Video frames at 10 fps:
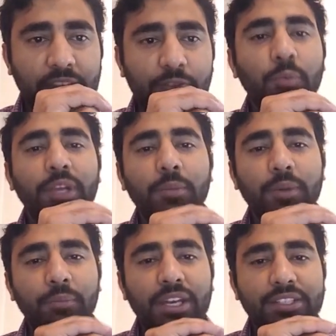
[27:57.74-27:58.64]
to become
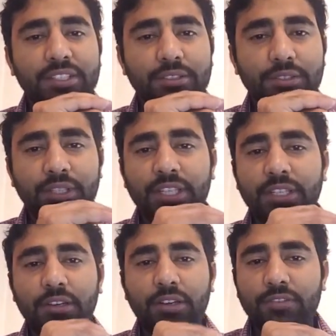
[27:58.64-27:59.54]
a manager you need
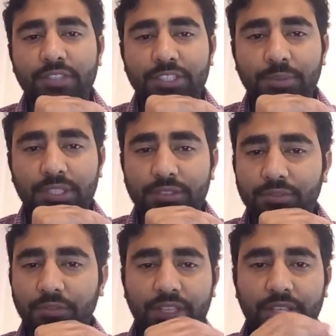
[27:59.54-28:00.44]
a lot of experience
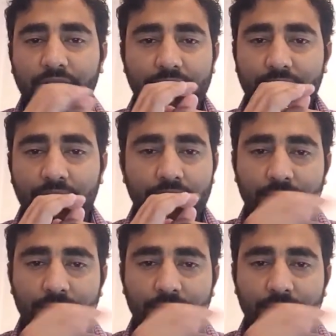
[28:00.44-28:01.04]
15 years or